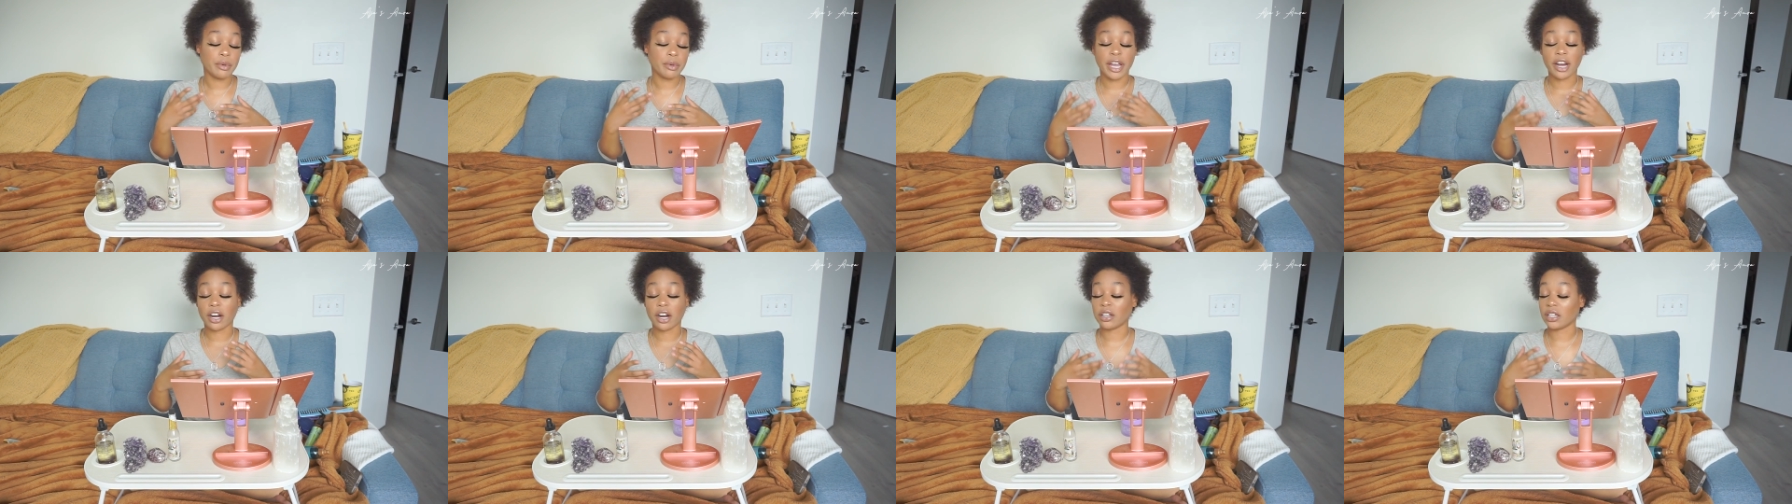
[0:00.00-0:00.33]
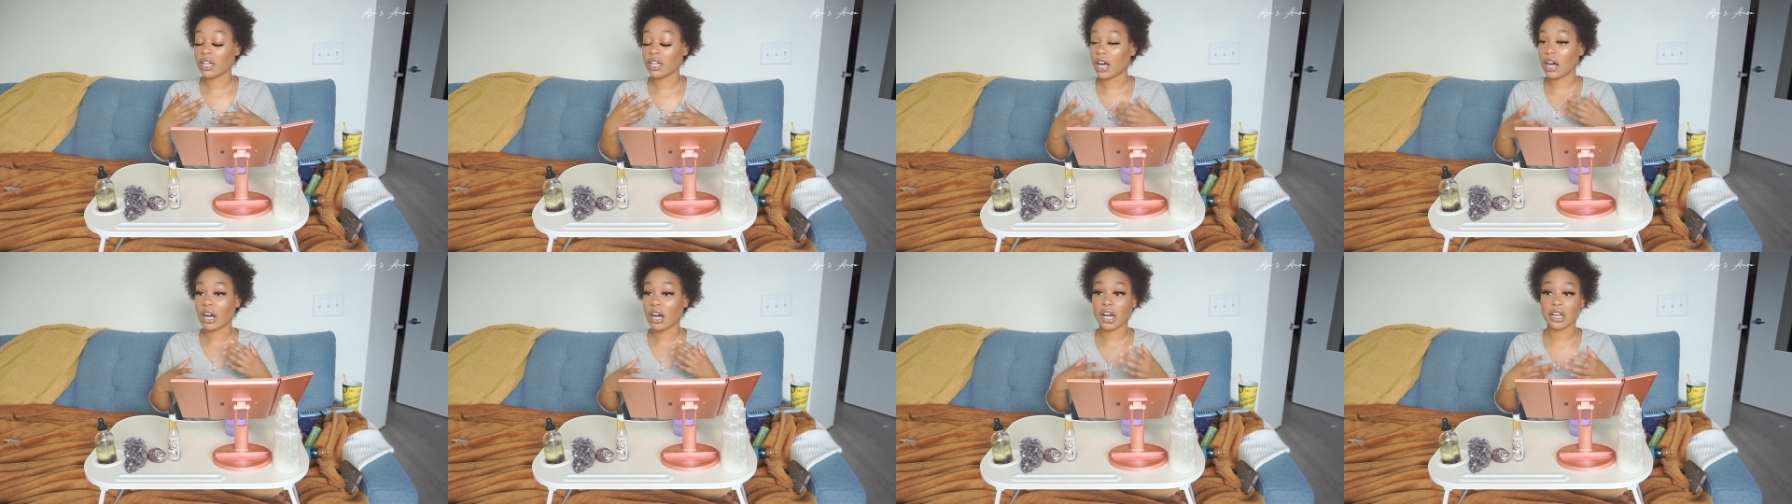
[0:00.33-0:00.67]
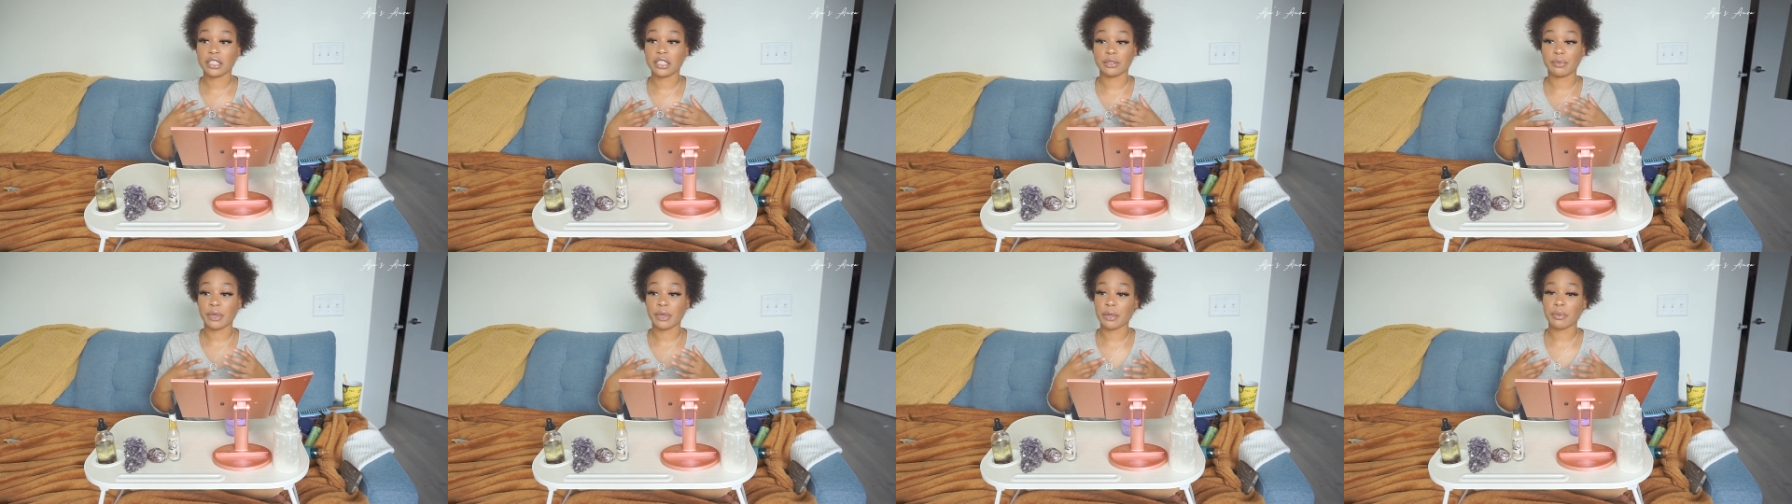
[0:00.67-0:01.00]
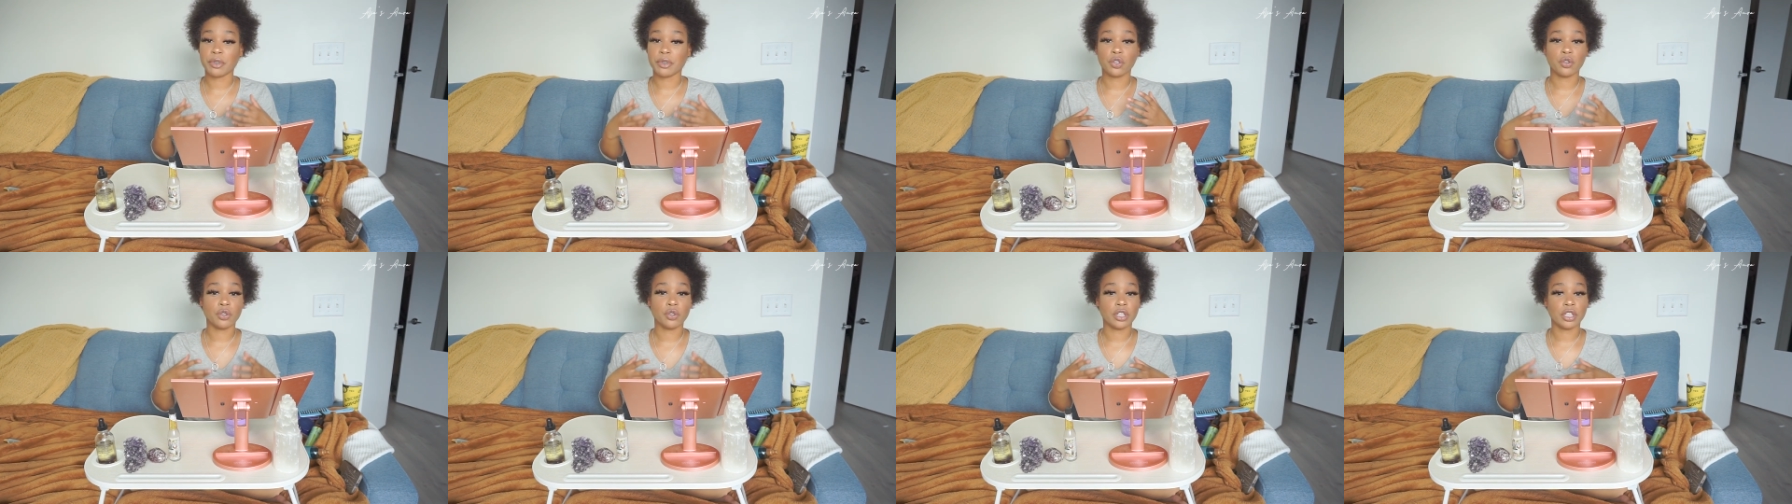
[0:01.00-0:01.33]
hair loss, maybe
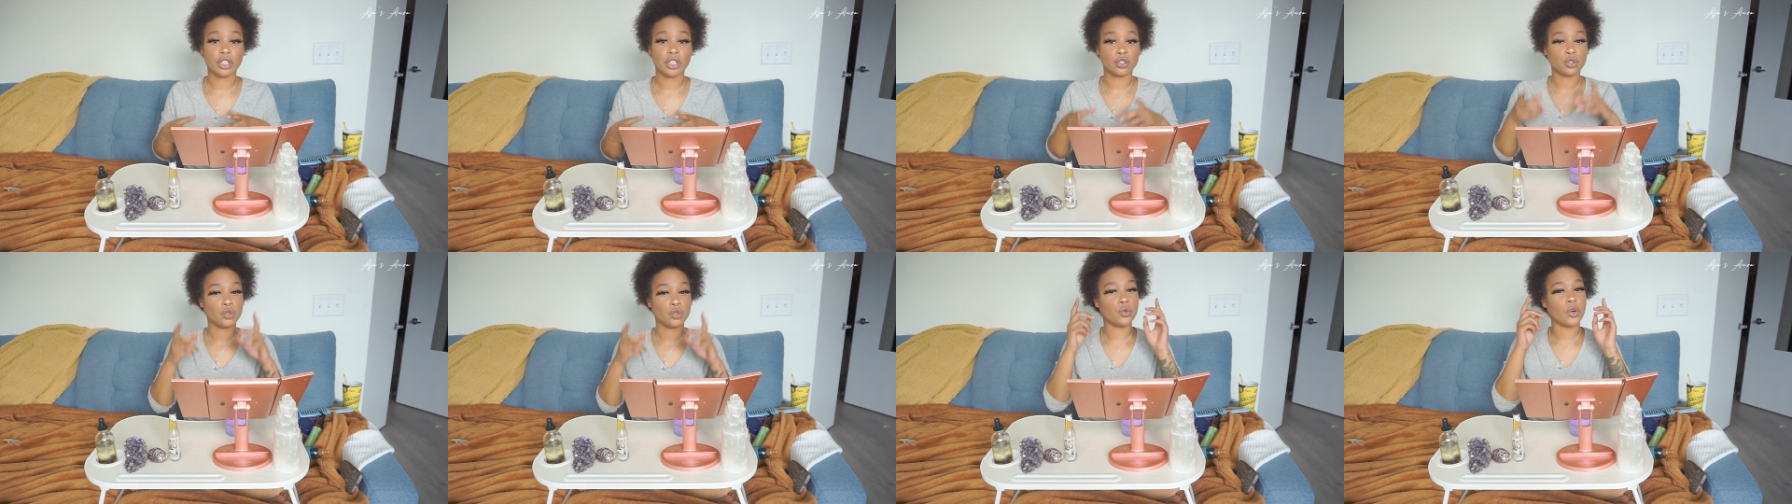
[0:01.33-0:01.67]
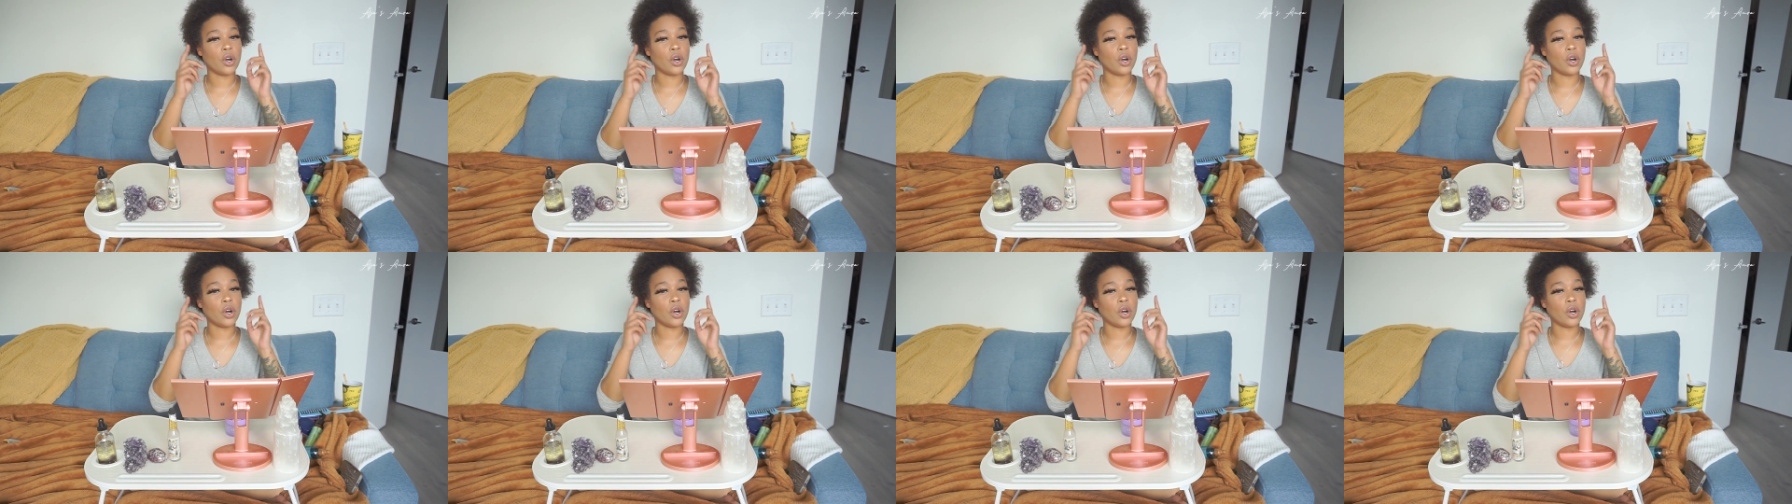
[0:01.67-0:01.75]
you need to